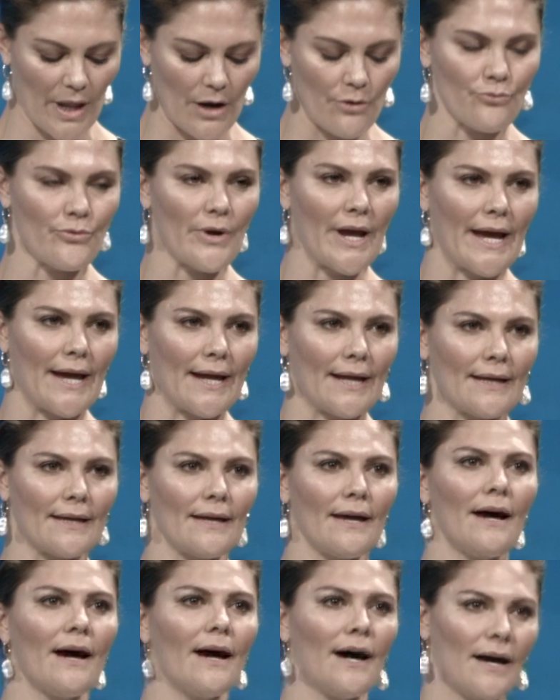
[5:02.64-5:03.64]
and rank
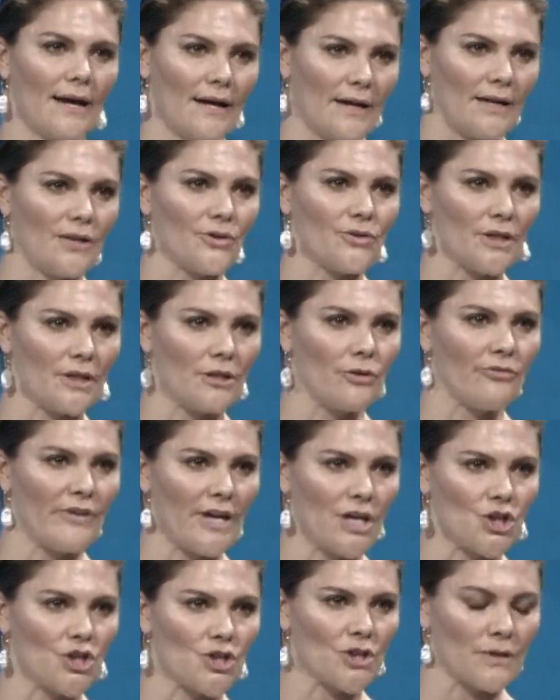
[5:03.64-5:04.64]
high on
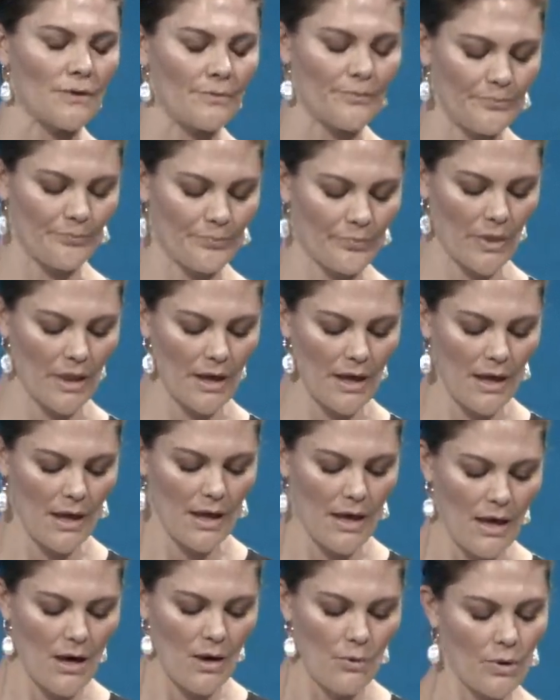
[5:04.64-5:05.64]
innovation.
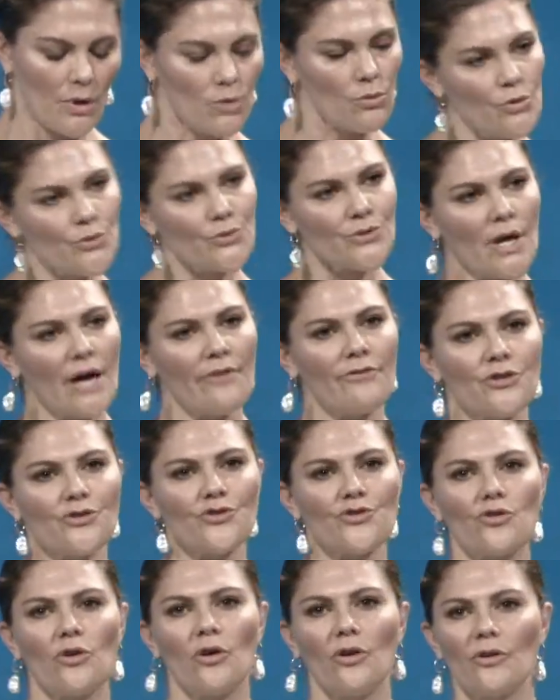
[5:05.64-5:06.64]
We also have a
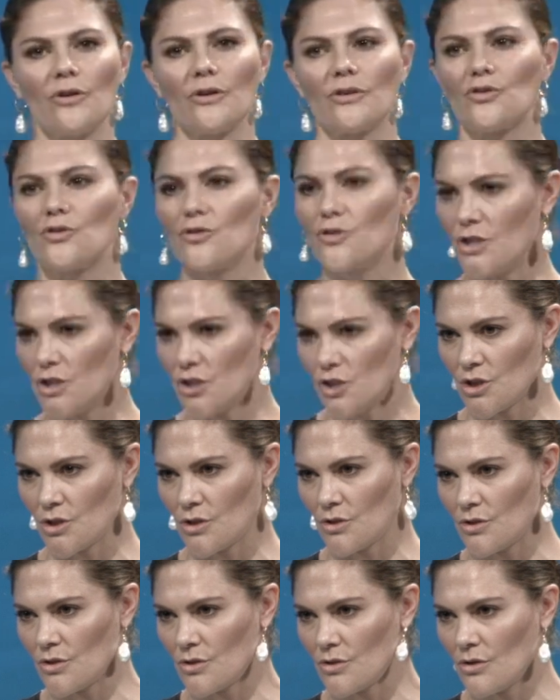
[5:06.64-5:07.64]
strong
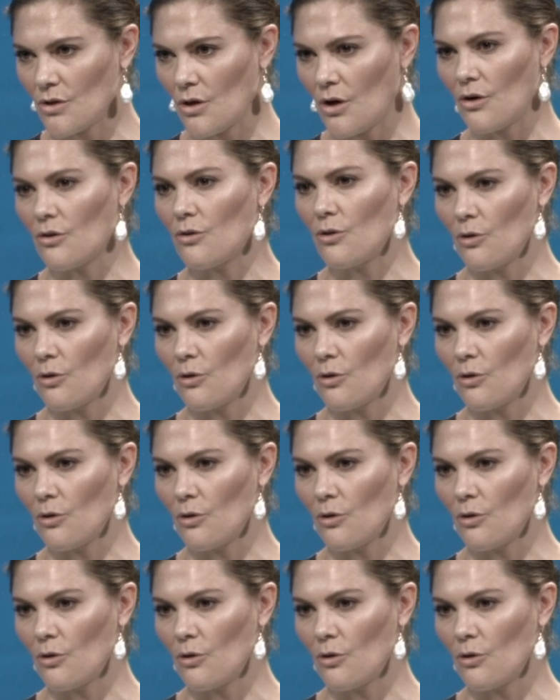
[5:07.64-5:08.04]
tradition of